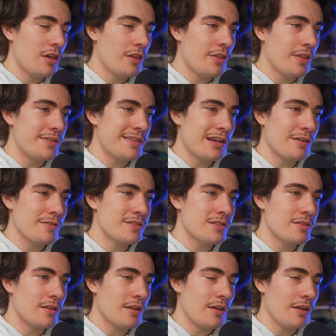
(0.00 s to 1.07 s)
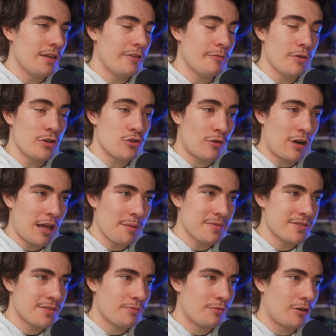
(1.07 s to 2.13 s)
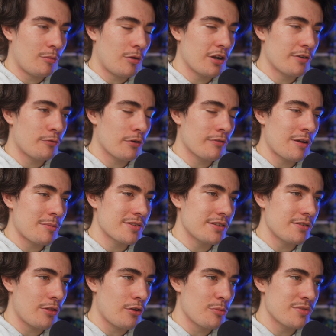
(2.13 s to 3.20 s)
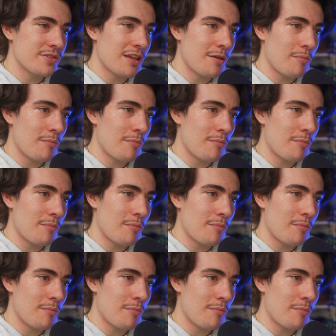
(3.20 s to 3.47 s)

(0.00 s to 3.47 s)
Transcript: the tariffs have been dropped from 145% to 30%.